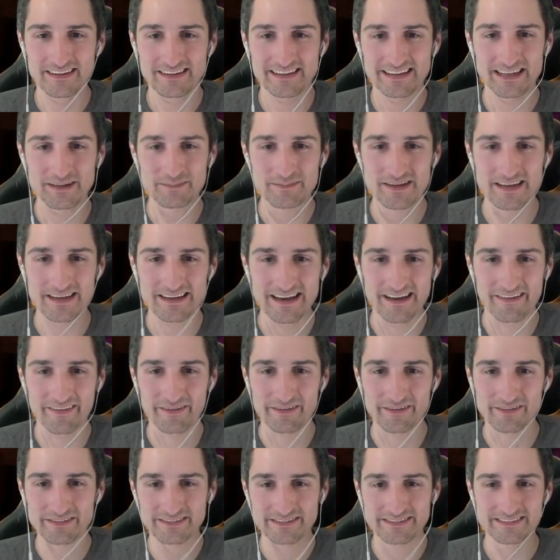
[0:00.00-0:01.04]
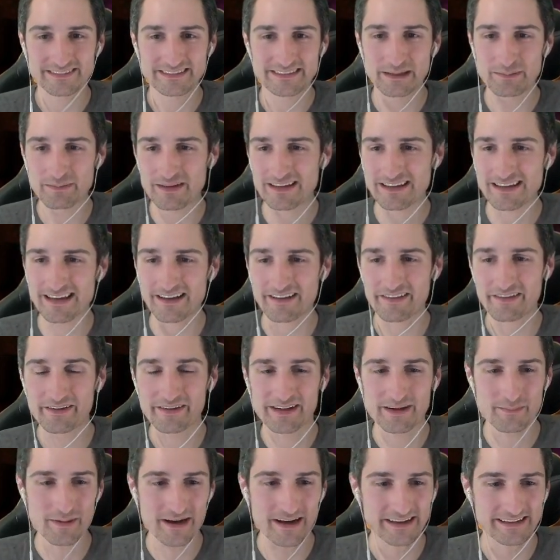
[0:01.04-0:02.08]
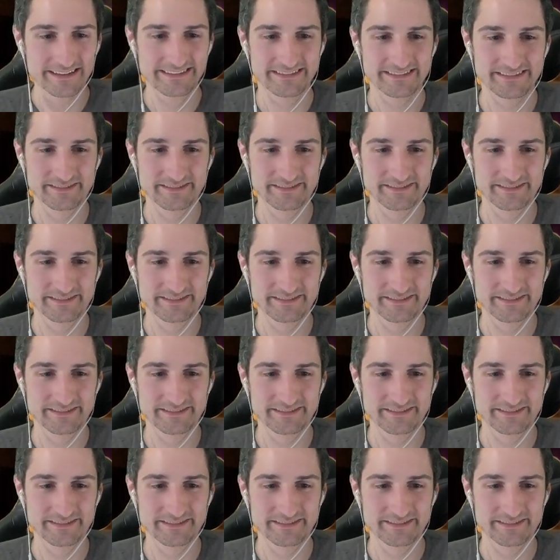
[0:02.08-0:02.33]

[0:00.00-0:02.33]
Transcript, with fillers: Give me a yellow. Give me a yellow. Come on.